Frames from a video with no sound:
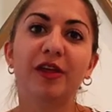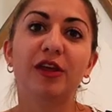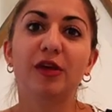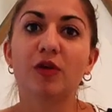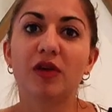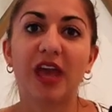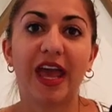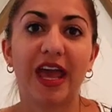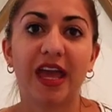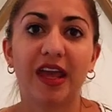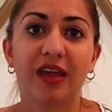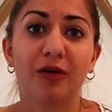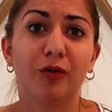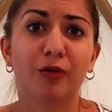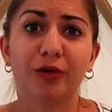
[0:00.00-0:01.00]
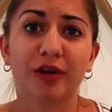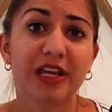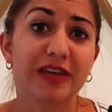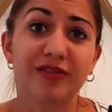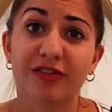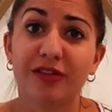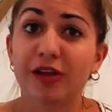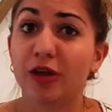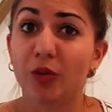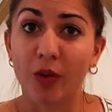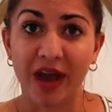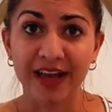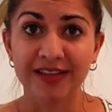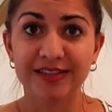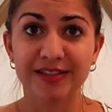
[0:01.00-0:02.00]
the UK or even the
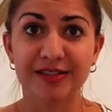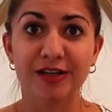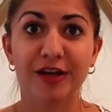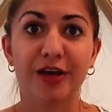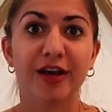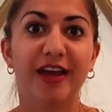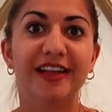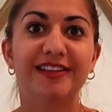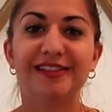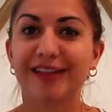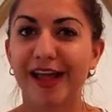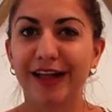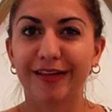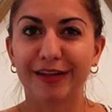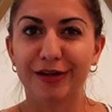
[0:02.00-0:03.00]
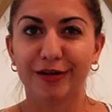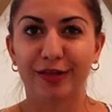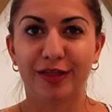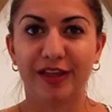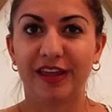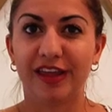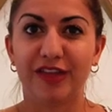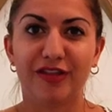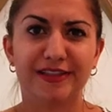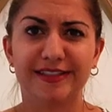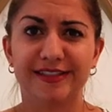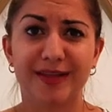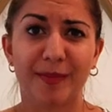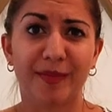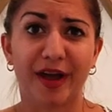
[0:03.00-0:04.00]
US, it's likely you're thinking this
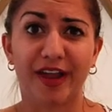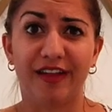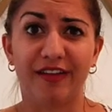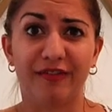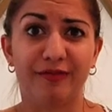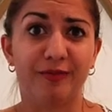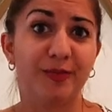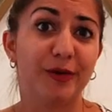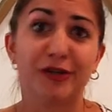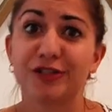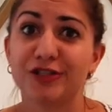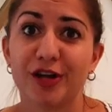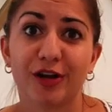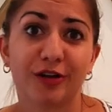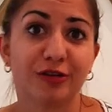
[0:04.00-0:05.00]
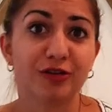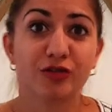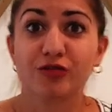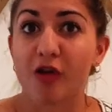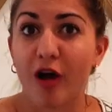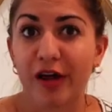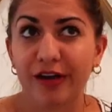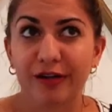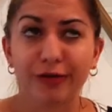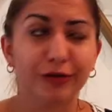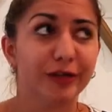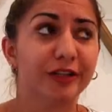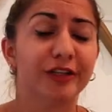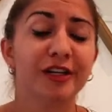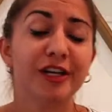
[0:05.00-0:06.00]
is some kind of bush tucker trial
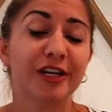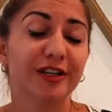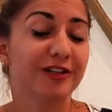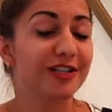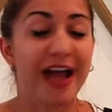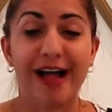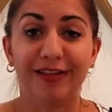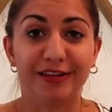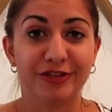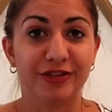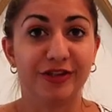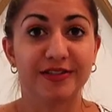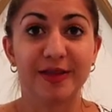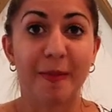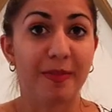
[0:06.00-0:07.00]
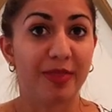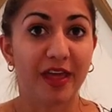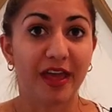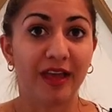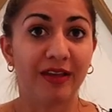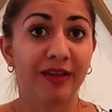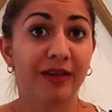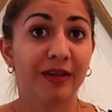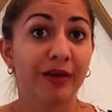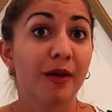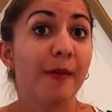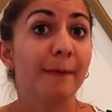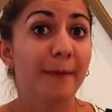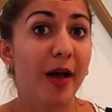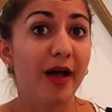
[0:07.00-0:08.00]
or challenge or something.
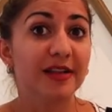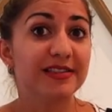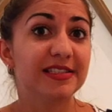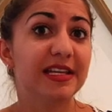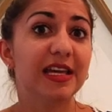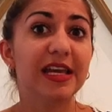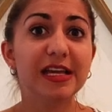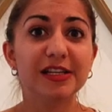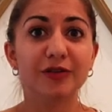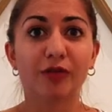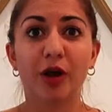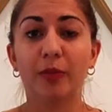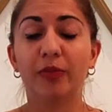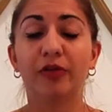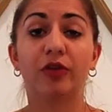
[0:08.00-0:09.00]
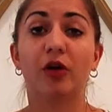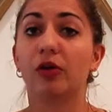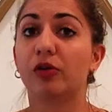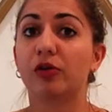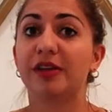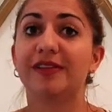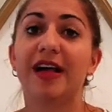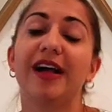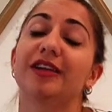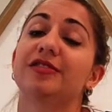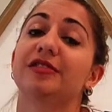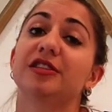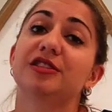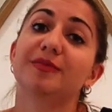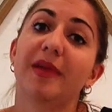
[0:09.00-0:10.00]
But Eat Grub's goal is
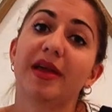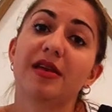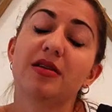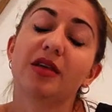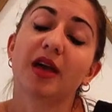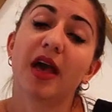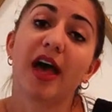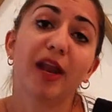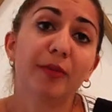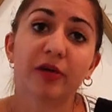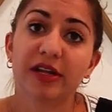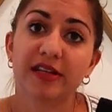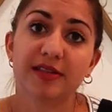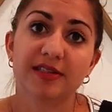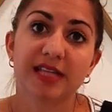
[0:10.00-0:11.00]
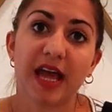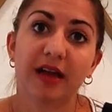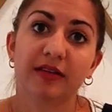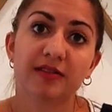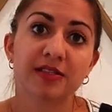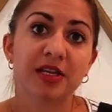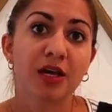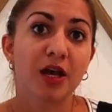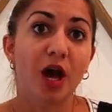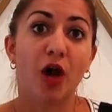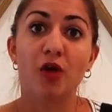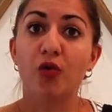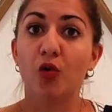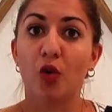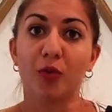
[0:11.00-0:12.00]
actually to make edible insects
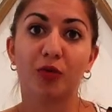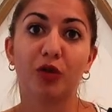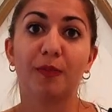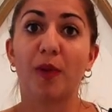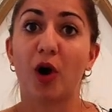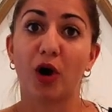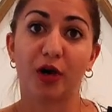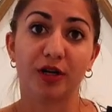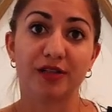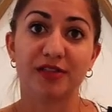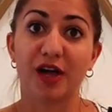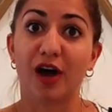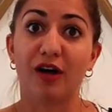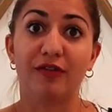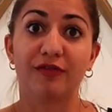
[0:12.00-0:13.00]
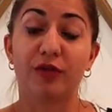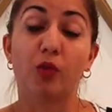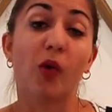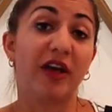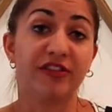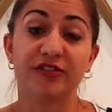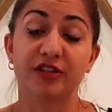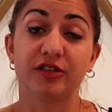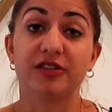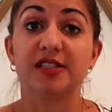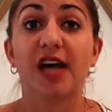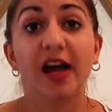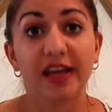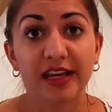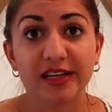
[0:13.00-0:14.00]
a normal part of the Western
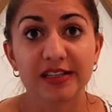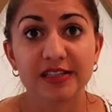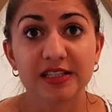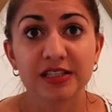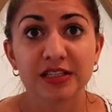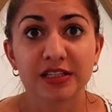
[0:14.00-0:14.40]
diet.